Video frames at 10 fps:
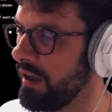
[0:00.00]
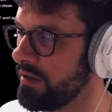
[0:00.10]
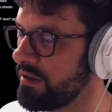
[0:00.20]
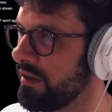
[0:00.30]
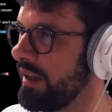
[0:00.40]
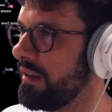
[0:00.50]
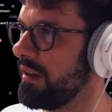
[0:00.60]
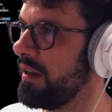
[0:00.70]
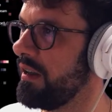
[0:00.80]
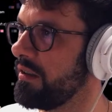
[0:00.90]
So again,
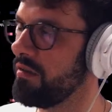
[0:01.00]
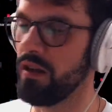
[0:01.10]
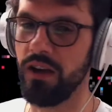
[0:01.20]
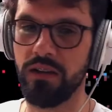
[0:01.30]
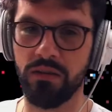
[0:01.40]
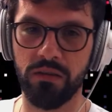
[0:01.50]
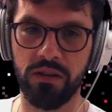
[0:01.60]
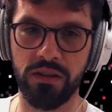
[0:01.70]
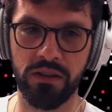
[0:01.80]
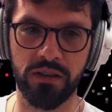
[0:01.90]
tonight I'm gonna
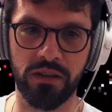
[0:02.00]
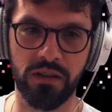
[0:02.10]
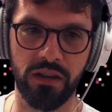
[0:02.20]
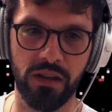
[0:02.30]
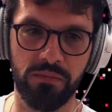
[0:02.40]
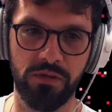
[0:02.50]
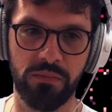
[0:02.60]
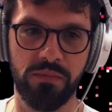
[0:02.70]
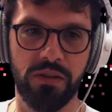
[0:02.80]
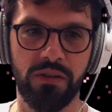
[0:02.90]
need a little help
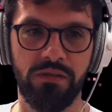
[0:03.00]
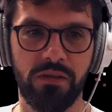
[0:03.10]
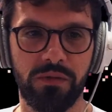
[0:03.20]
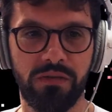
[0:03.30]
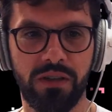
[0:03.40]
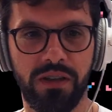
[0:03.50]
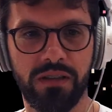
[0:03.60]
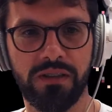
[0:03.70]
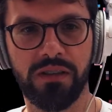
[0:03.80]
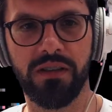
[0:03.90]
from you guys.